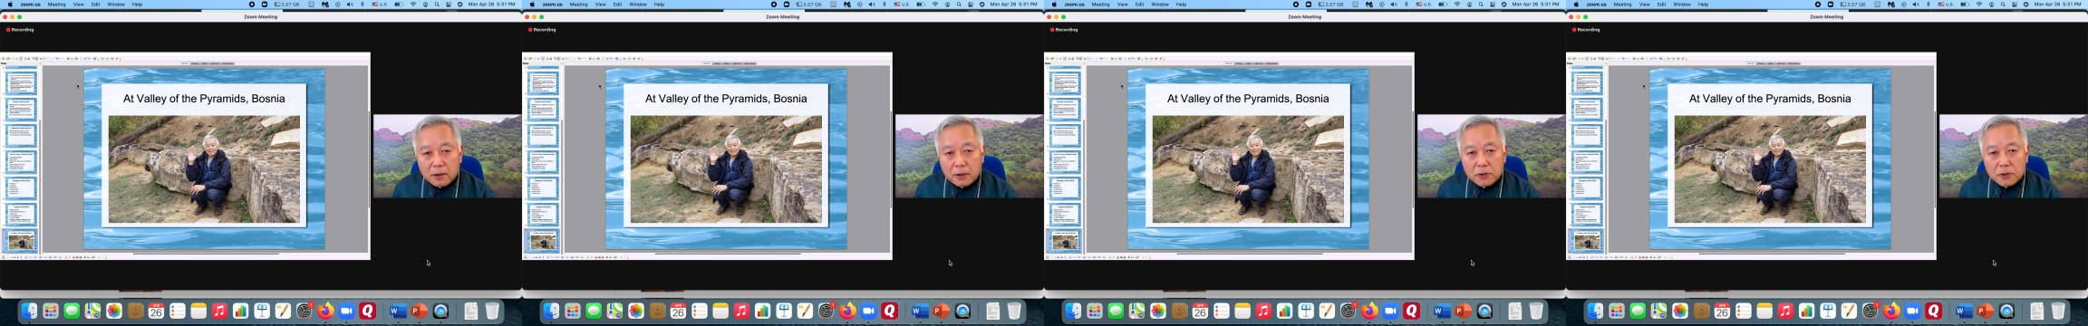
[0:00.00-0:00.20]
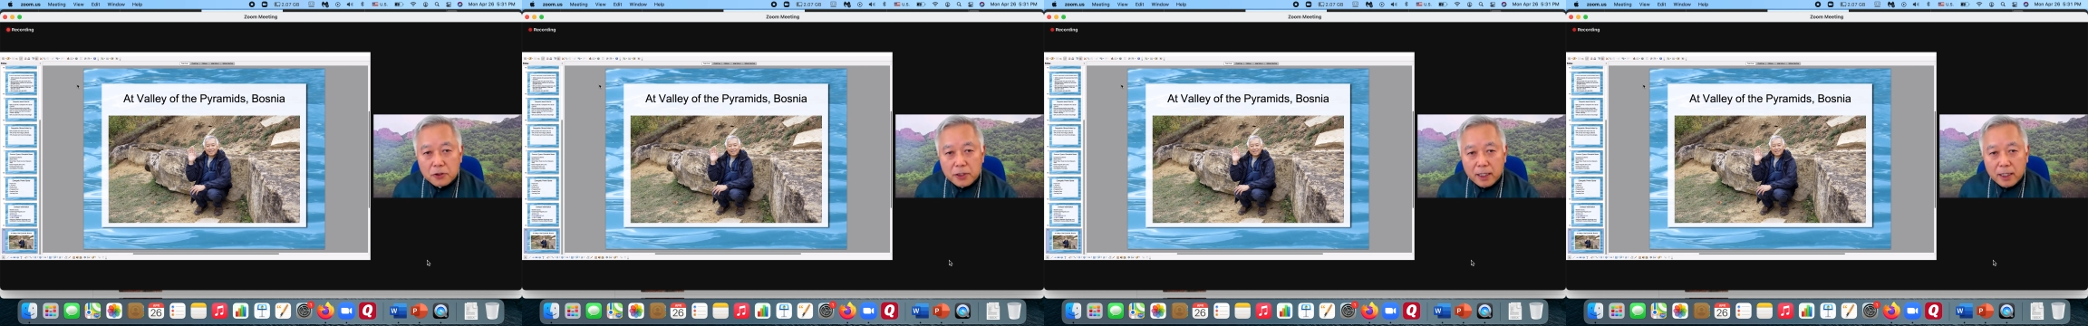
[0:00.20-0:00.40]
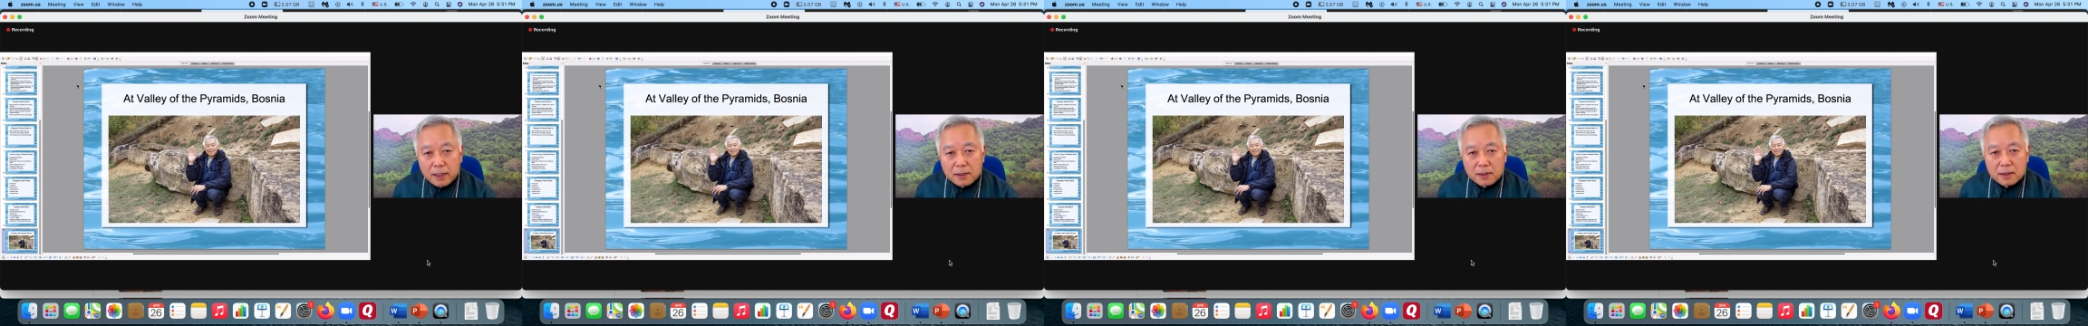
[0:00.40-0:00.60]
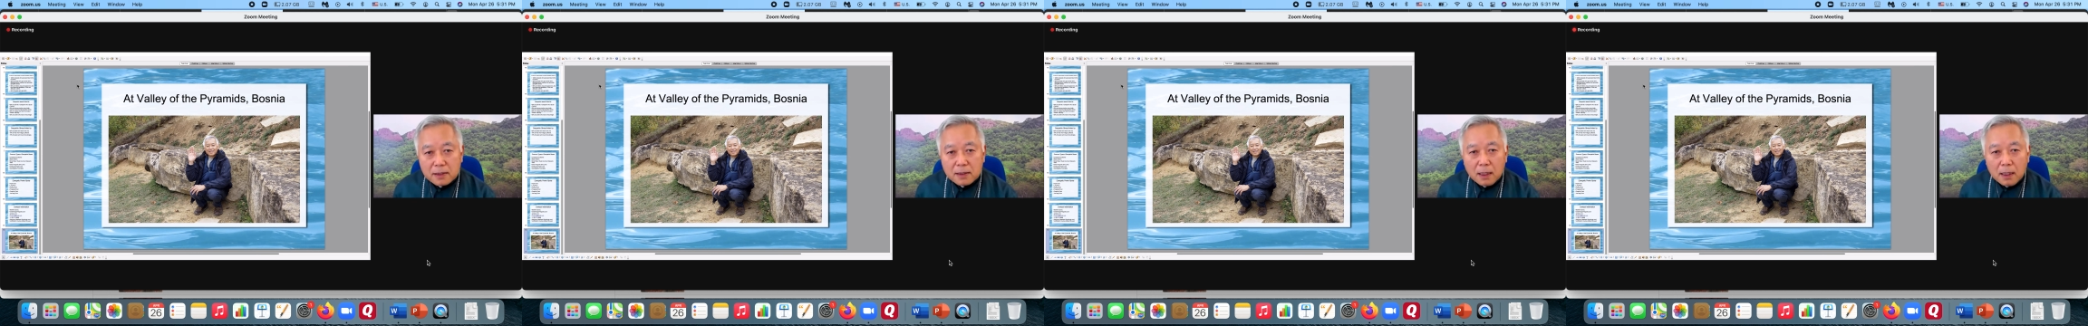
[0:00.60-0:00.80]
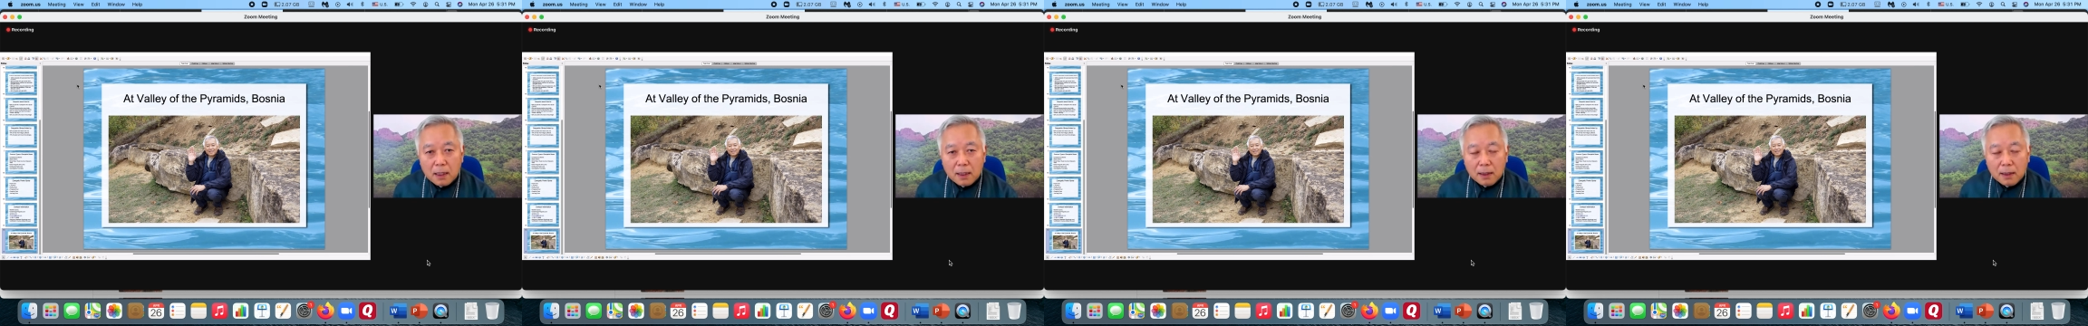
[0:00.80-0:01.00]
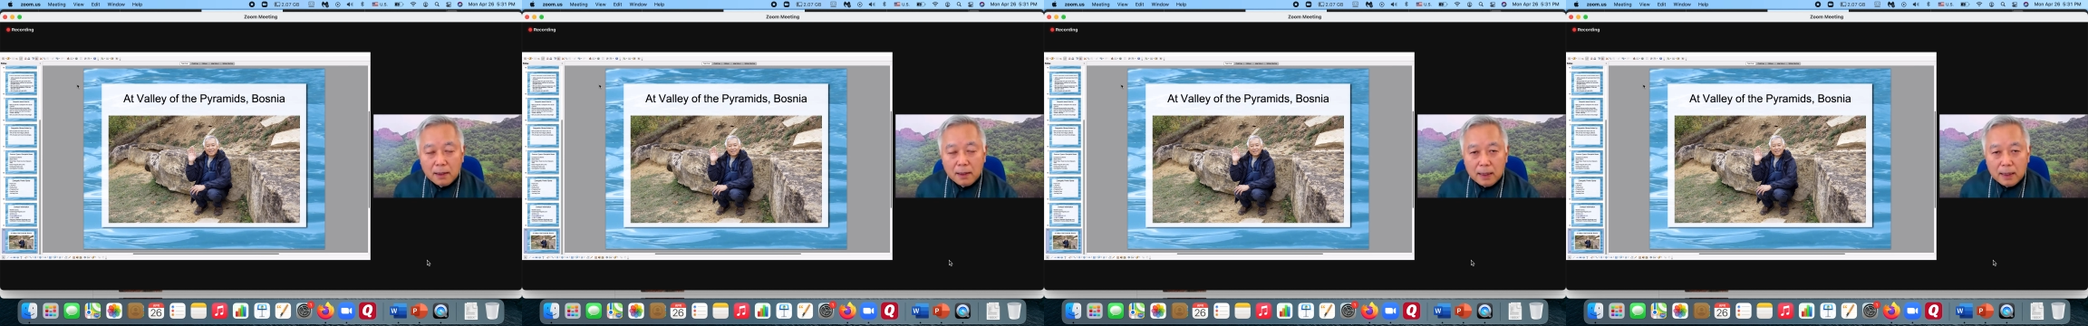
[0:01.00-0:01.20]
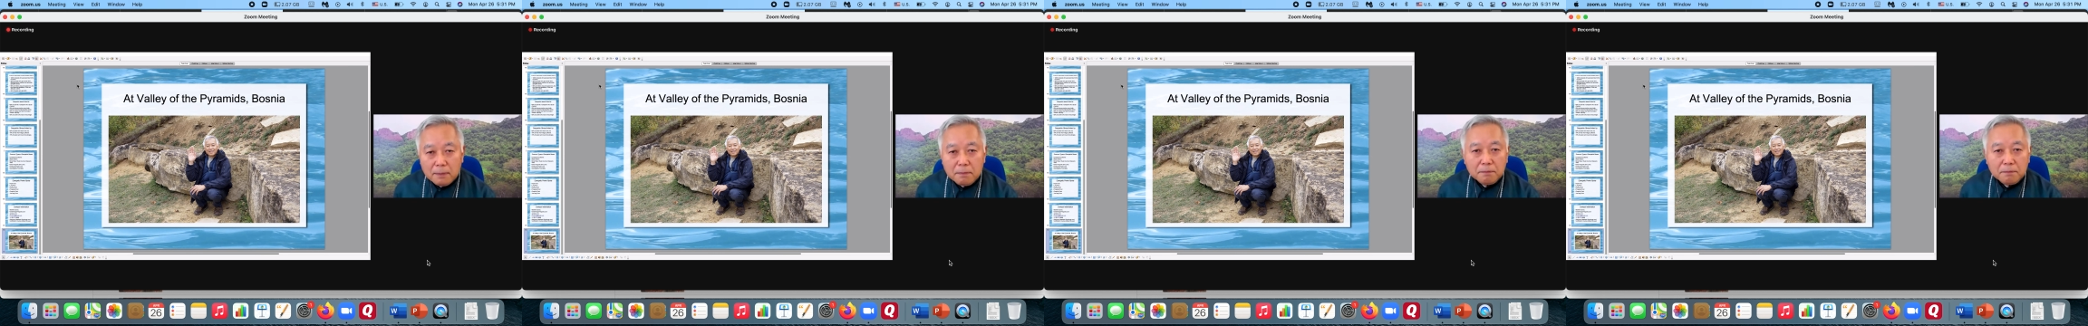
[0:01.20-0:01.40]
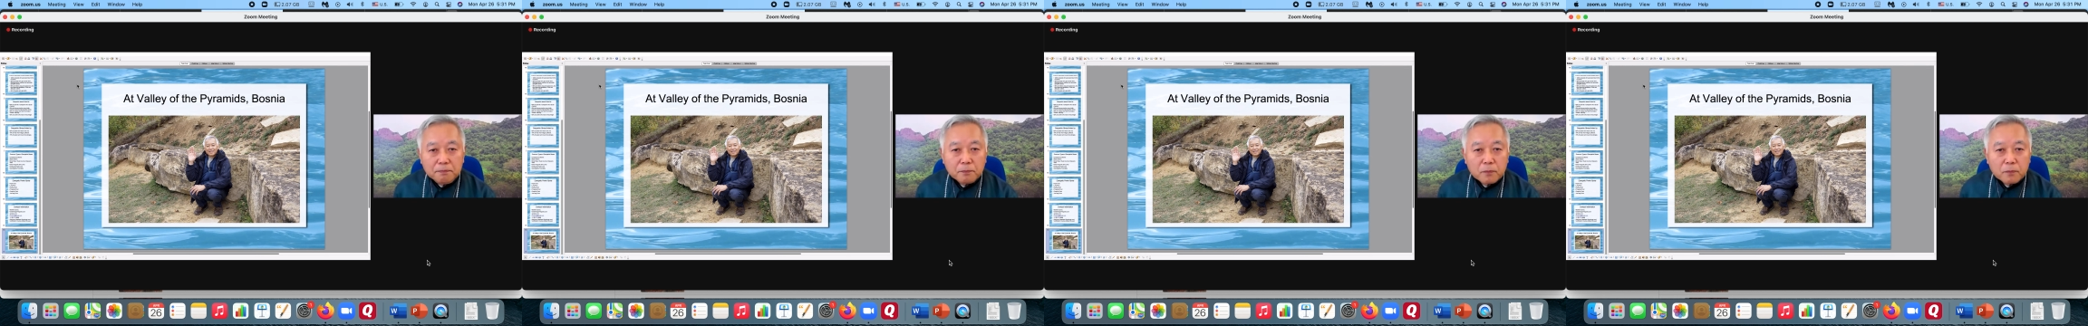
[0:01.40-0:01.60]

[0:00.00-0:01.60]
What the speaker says: Jess Lim,